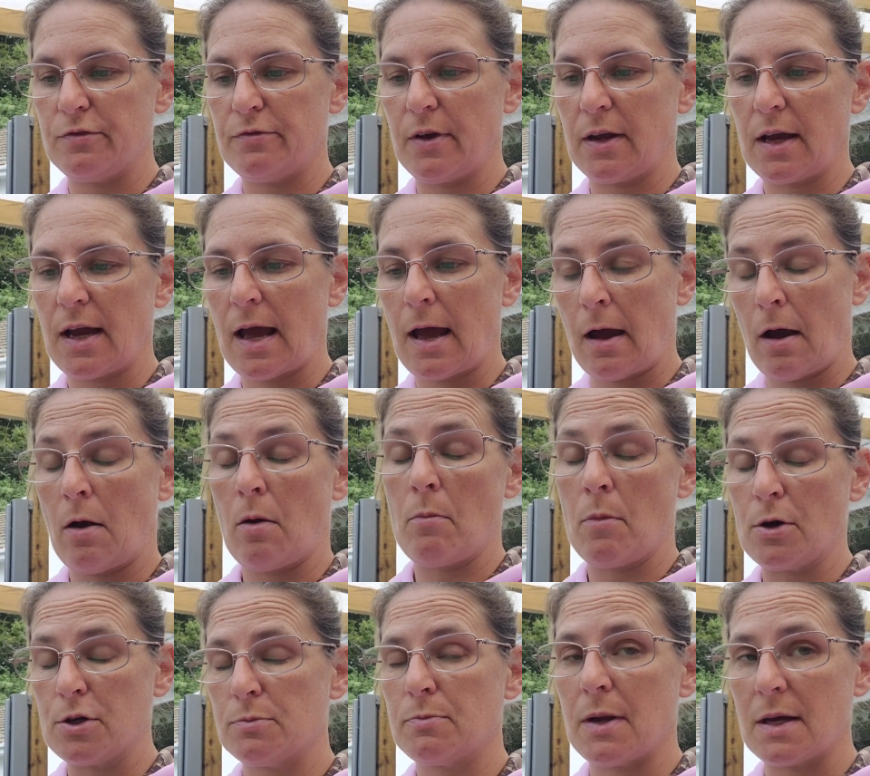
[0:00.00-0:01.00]
You think how
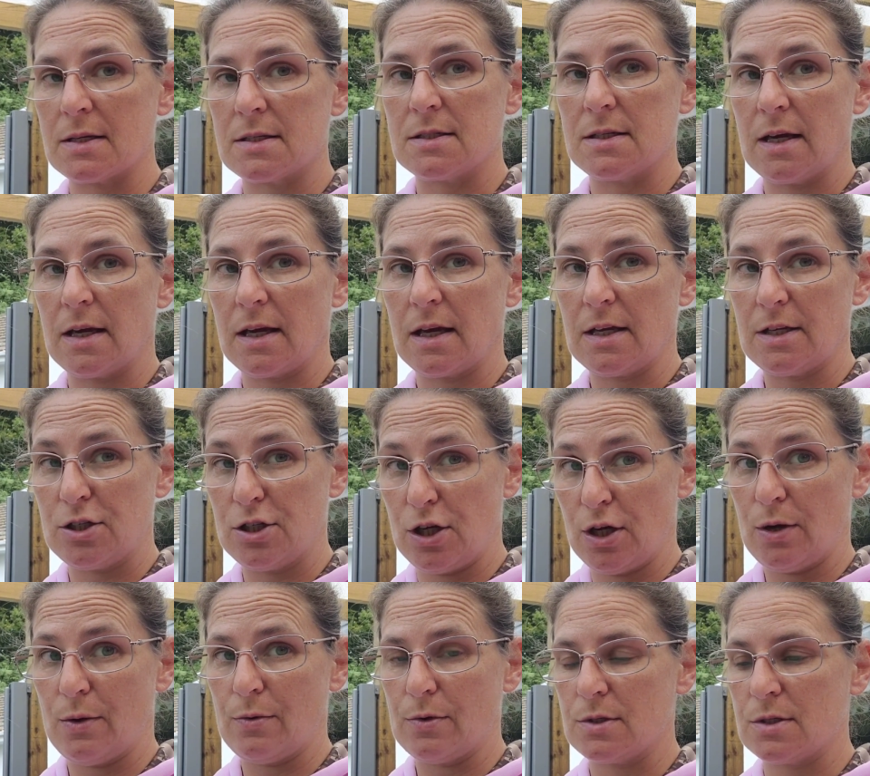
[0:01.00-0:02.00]
much plastic is
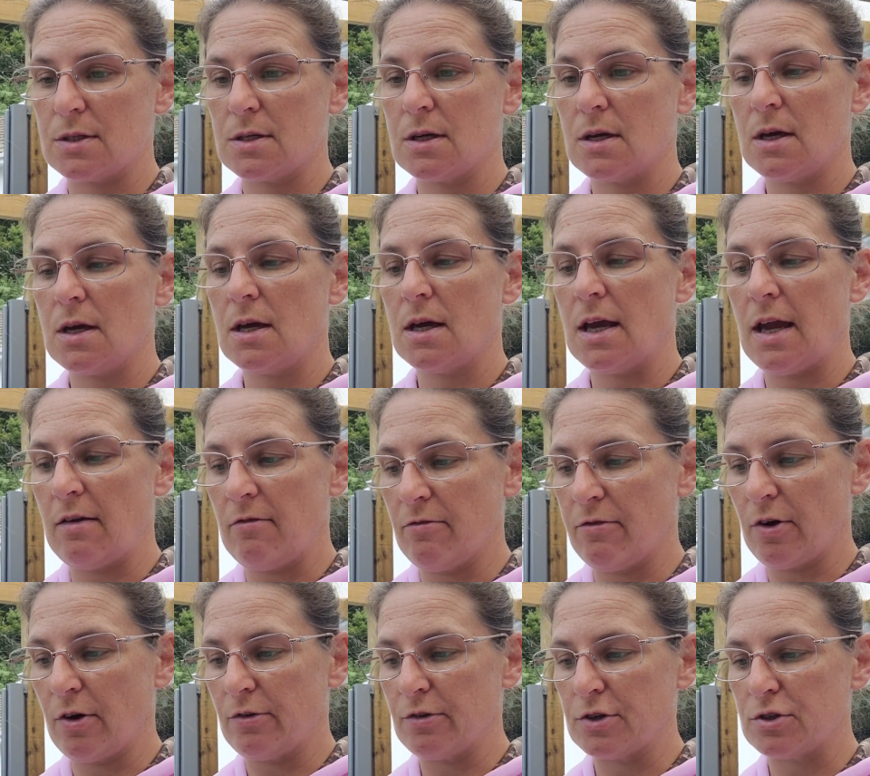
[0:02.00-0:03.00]
used in
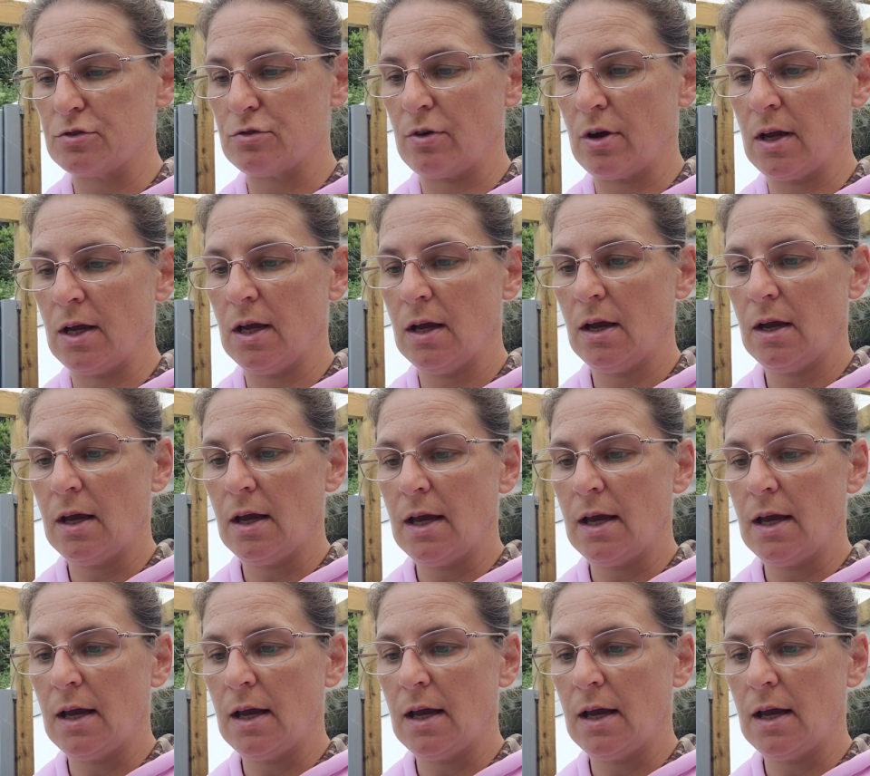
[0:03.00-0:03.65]
floristry,